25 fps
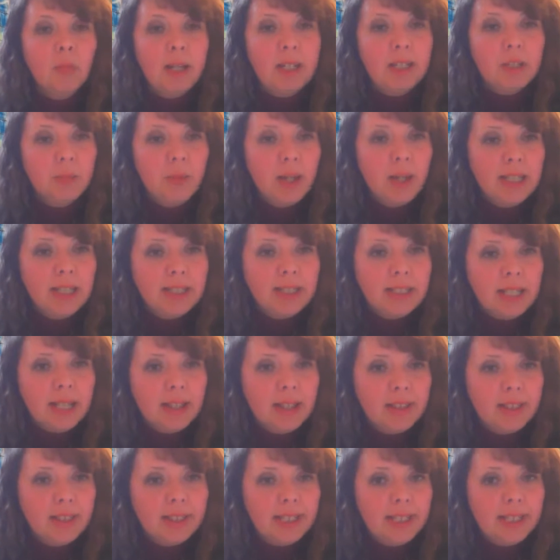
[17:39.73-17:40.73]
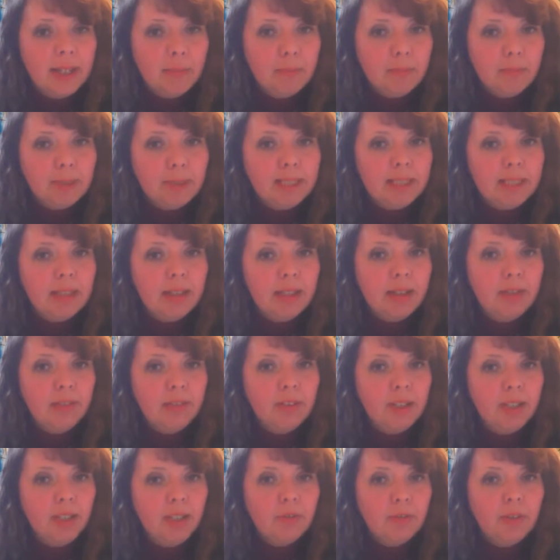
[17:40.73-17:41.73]
As well as that, the tips
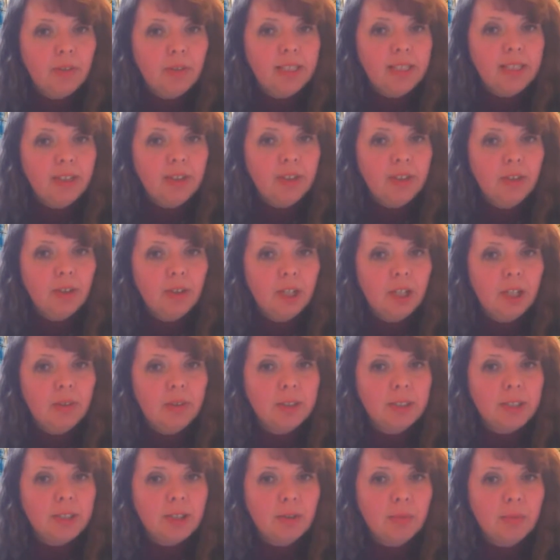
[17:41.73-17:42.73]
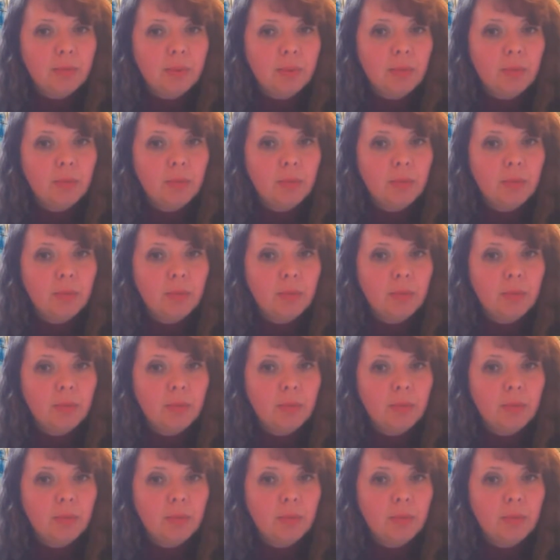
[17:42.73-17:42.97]
that you find in new Close-Up